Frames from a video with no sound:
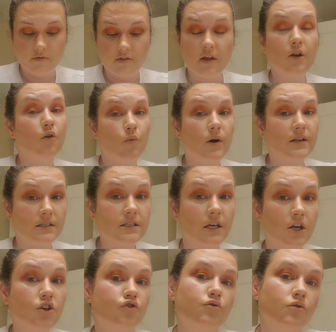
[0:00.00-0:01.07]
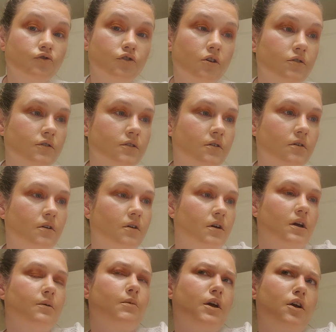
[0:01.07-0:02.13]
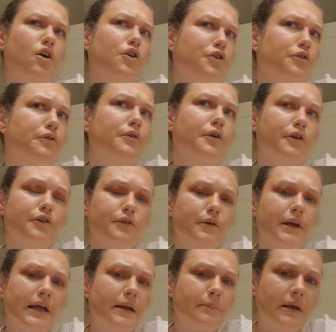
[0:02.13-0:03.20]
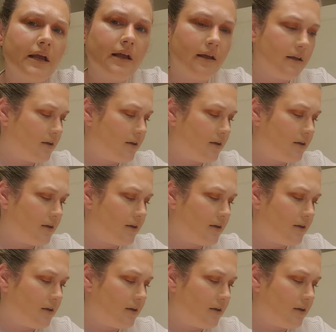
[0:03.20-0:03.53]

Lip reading: They don't want to see control charts. I'm like, are you kidding me?